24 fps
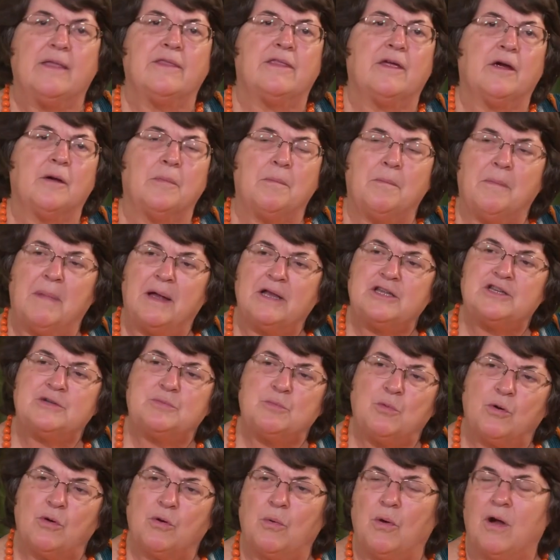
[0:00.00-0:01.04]
they're much
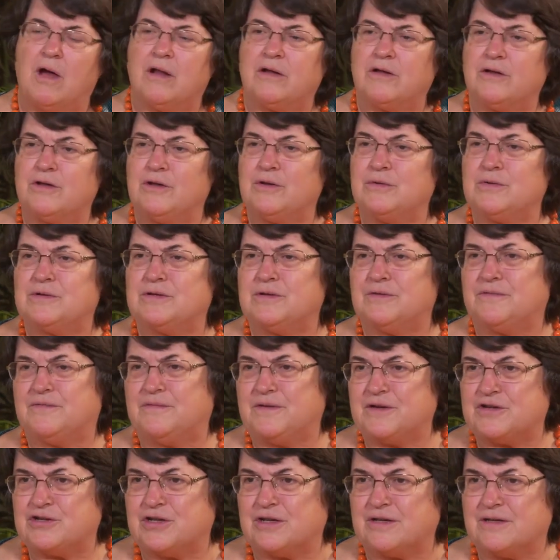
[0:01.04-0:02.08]
more water use
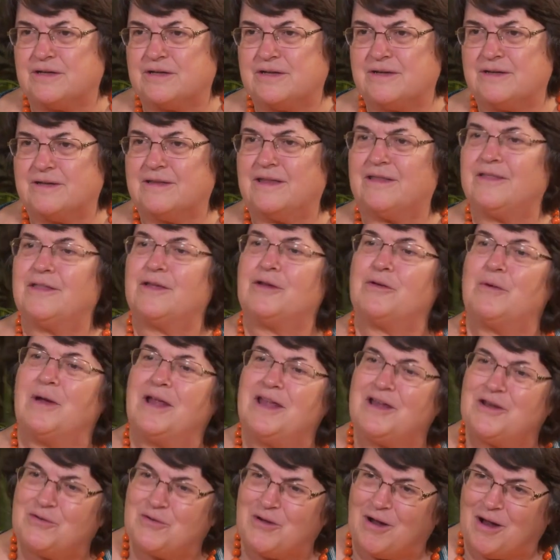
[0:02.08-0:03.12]
efficient than the
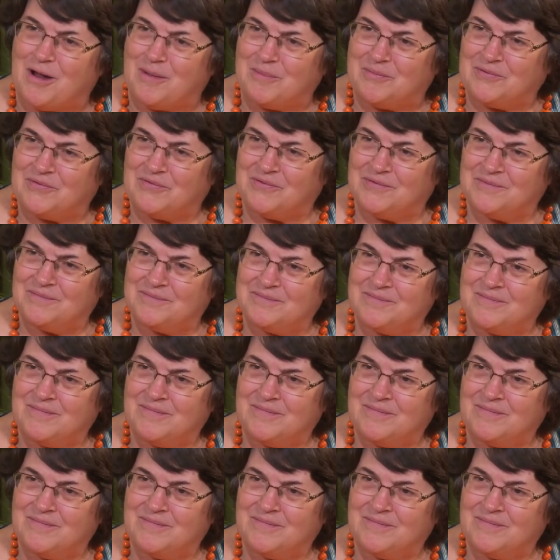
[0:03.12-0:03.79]
grain crops.